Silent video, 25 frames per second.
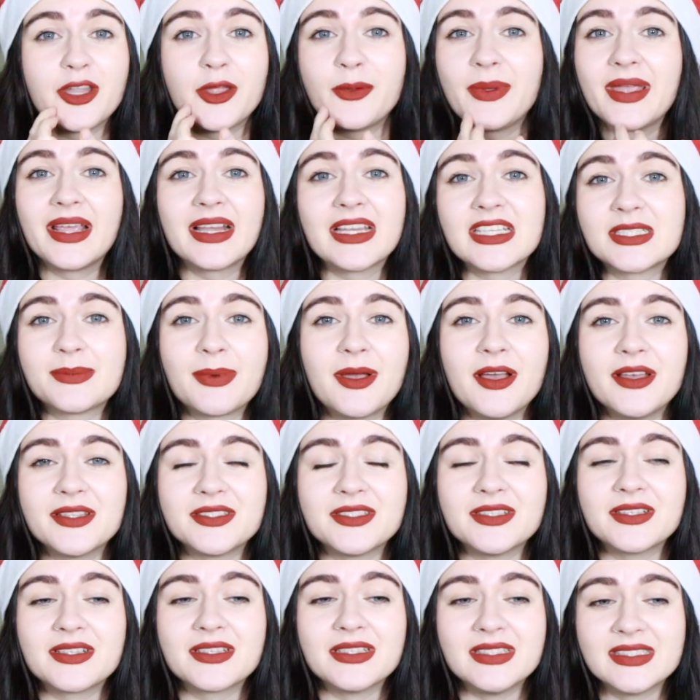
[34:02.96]
no English
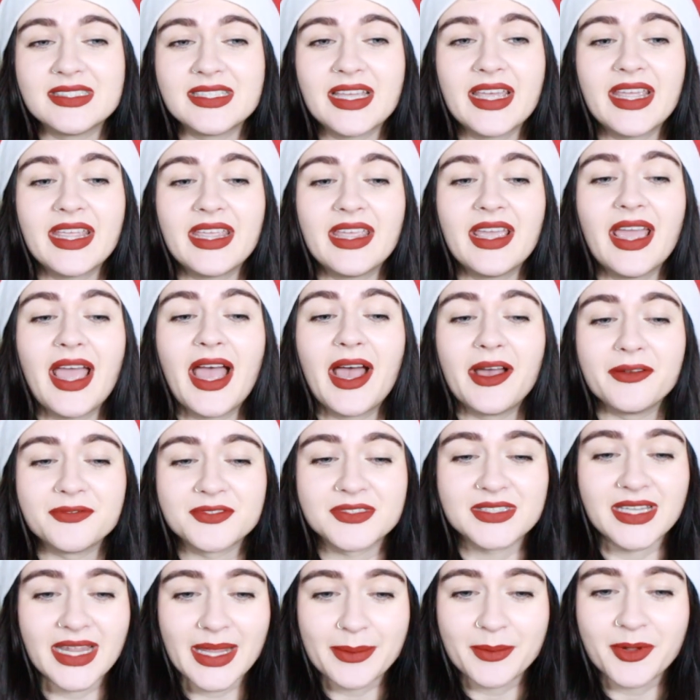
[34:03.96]
person can say
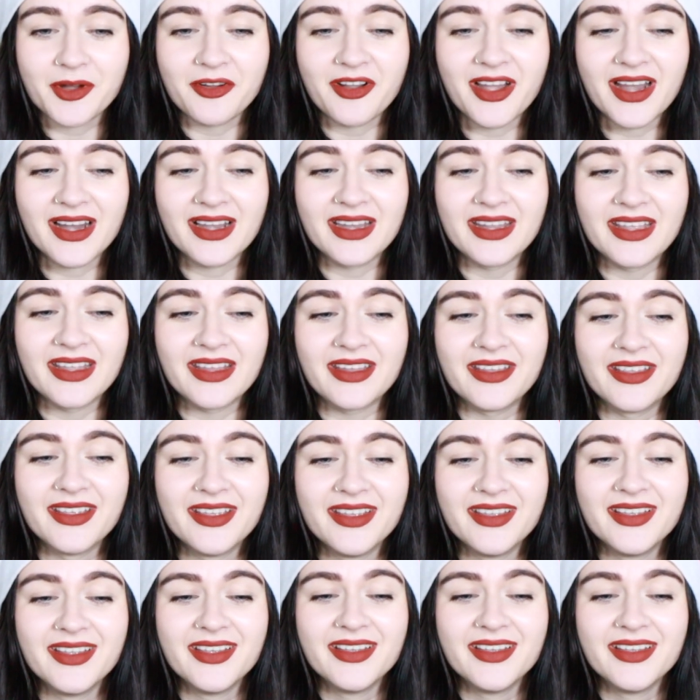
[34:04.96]
Hav's name correctly.